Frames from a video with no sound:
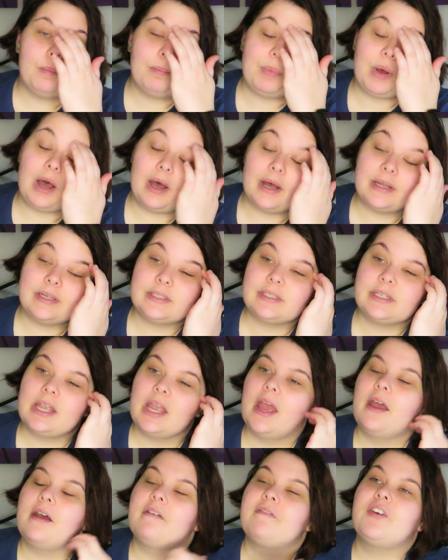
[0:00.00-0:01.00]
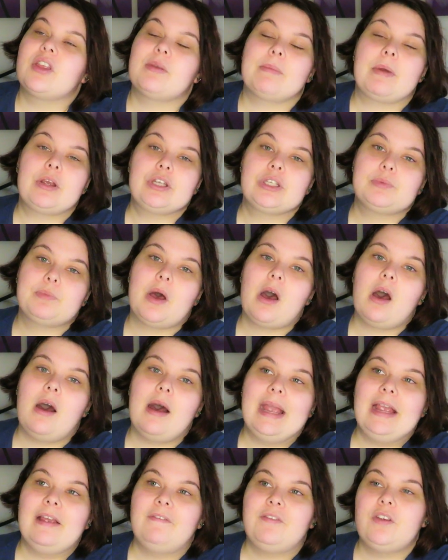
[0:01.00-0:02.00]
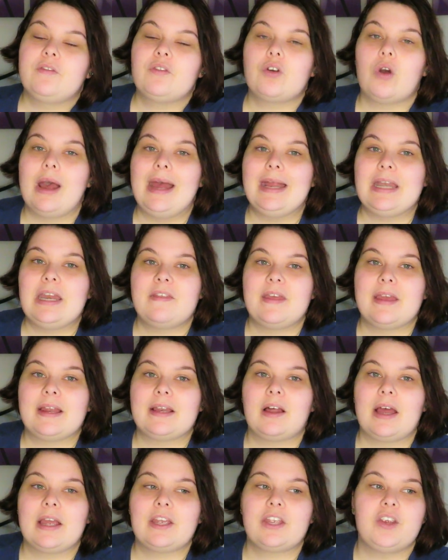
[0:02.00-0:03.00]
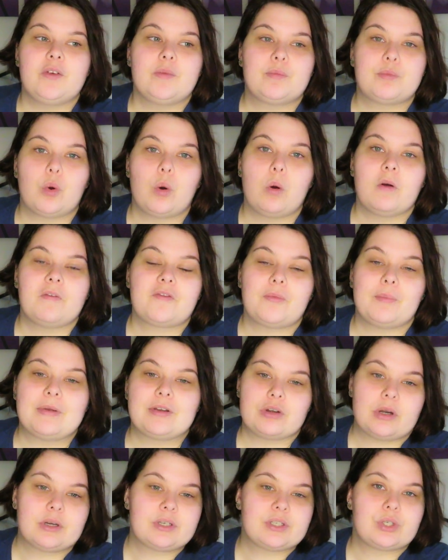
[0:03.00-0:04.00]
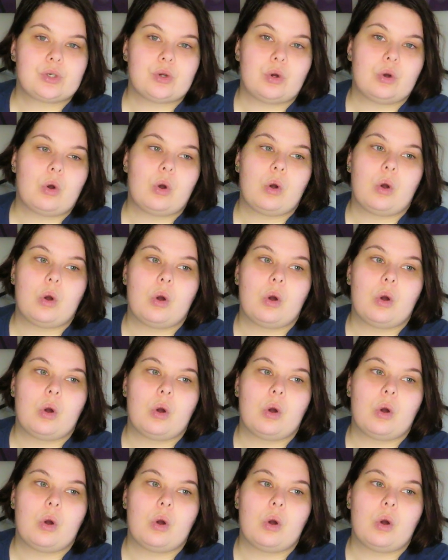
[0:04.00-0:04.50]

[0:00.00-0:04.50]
But for the most part, if you've got anything like you've bought from a drugstore,